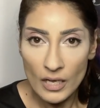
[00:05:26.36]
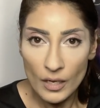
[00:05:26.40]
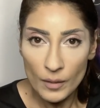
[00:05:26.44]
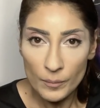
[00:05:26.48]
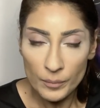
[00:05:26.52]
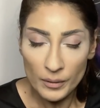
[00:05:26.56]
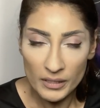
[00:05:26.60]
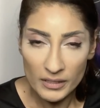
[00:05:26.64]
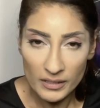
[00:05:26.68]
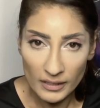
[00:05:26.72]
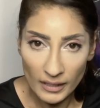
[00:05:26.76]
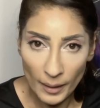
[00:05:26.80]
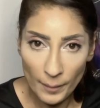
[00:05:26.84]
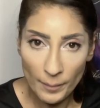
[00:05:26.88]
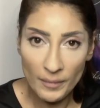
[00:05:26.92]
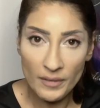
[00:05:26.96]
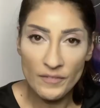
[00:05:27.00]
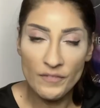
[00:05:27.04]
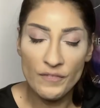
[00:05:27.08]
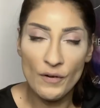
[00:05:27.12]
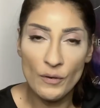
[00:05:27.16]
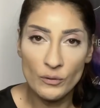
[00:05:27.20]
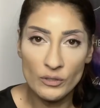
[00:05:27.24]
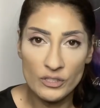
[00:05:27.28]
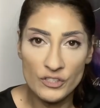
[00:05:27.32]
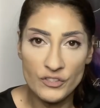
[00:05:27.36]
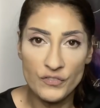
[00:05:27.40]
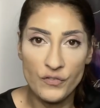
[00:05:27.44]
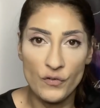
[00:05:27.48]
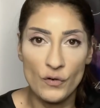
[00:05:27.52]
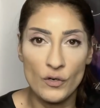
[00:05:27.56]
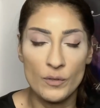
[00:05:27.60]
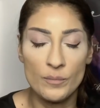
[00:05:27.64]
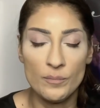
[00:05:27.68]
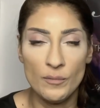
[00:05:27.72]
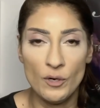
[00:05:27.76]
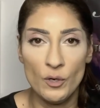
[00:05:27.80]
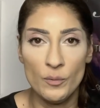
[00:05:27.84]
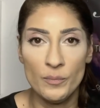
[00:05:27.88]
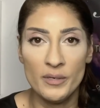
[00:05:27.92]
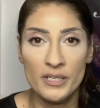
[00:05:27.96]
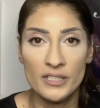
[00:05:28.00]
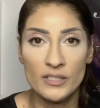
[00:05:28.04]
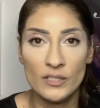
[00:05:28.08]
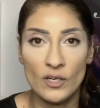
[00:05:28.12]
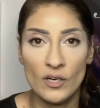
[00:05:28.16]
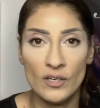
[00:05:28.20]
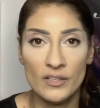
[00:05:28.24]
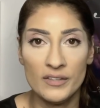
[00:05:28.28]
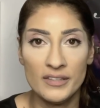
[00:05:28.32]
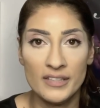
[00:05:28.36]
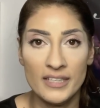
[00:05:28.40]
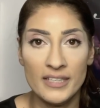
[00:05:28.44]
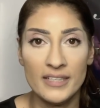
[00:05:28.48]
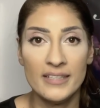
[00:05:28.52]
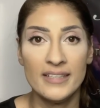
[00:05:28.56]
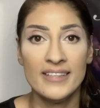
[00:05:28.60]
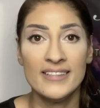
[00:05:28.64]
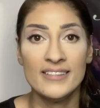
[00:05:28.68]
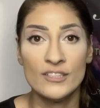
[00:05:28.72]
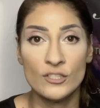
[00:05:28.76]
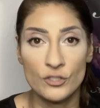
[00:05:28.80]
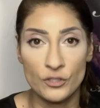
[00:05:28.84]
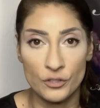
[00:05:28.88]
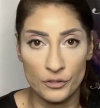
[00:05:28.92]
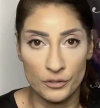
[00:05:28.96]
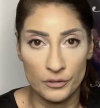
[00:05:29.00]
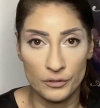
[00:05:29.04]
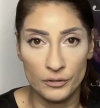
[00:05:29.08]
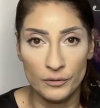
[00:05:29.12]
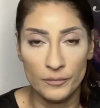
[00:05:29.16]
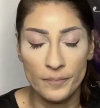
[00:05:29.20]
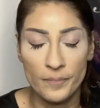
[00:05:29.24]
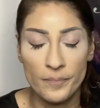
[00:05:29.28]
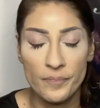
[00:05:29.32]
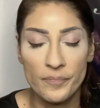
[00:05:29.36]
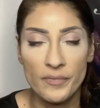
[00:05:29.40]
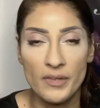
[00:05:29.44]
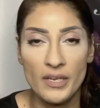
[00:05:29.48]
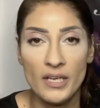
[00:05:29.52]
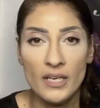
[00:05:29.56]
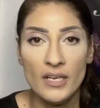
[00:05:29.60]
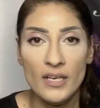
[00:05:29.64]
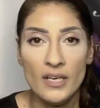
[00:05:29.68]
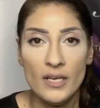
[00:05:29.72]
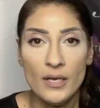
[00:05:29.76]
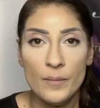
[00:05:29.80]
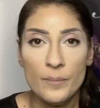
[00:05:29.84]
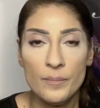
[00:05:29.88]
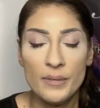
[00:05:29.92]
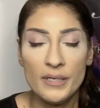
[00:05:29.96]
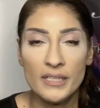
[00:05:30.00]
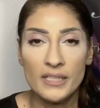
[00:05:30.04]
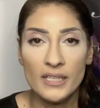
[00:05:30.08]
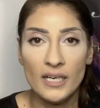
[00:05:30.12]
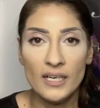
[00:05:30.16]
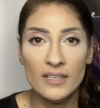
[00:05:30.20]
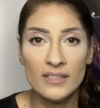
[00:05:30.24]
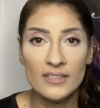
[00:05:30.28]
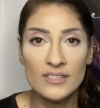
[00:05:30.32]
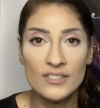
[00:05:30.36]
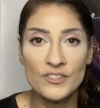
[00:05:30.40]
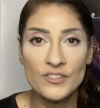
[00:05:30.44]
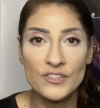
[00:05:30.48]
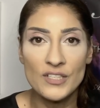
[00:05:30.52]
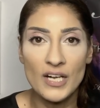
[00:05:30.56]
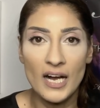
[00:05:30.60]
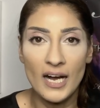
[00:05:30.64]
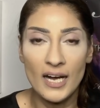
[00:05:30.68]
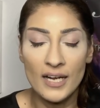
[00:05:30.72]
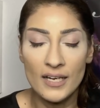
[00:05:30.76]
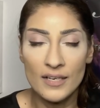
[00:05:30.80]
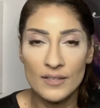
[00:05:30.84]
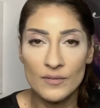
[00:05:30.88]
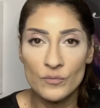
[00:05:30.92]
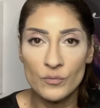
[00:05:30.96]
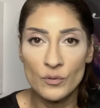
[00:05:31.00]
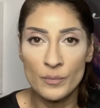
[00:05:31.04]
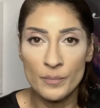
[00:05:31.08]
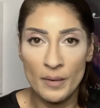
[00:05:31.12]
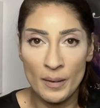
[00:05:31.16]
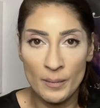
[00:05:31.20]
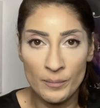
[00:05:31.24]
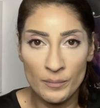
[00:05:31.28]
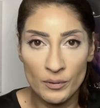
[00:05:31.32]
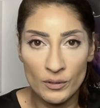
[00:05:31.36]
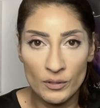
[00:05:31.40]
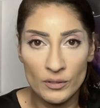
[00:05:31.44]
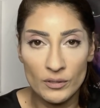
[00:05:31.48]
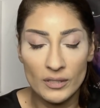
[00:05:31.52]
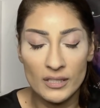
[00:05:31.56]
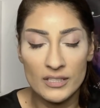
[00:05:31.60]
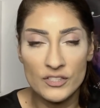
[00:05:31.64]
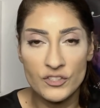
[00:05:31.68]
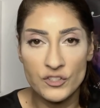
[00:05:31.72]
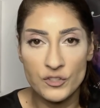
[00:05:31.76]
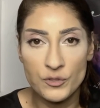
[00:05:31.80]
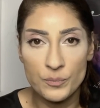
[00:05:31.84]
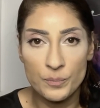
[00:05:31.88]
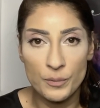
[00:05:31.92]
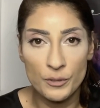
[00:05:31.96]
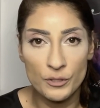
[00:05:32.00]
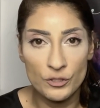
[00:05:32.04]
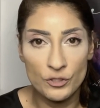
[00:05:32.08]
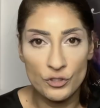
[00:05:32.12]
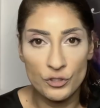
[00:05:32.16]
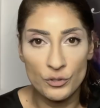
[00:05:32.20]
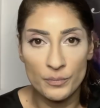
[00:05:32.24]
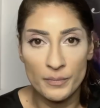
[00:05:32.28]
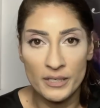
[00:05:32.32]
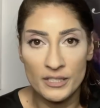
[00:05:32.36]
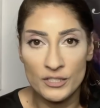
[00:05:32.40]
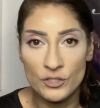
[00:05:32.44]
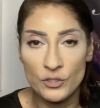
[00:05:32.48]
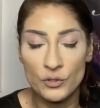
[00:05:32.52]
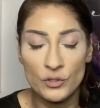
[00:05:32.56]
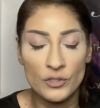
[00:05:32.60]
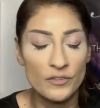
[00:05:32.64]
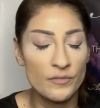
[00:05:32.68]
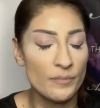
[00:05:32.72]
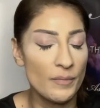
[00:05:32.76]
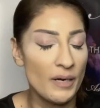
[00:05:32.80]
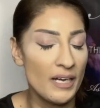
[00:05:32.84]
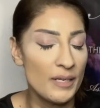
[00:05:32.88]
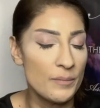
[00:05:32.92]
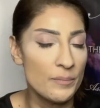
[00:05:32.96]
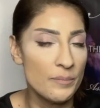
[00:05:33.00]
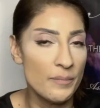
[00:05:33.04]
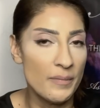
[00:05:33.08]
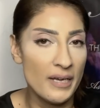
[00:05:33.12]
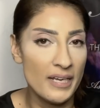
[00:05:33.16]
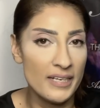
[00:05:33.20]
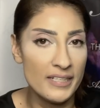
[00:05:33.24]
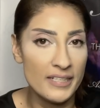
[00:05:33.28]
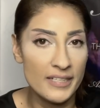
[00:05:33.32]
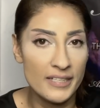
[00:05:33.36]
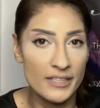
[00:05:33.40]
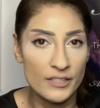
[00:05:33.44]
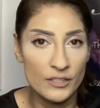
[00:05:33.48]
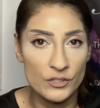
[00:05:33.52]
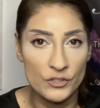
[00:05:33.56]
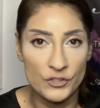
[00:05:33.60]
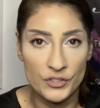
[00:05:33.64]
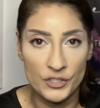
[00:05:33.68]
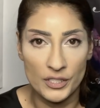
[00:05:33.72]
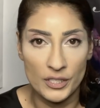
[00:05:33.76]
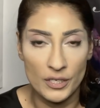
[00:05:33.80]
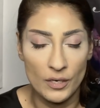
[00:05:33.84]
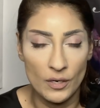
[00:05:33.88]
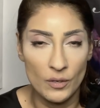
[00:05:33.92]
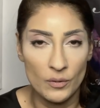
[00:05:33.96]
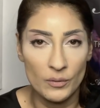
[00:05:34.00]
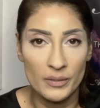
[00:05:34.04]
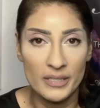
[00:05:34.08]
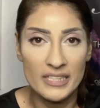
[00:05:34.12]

But let me focus for a moment on the internal because I remember a spiritual mentor of mine many years ago.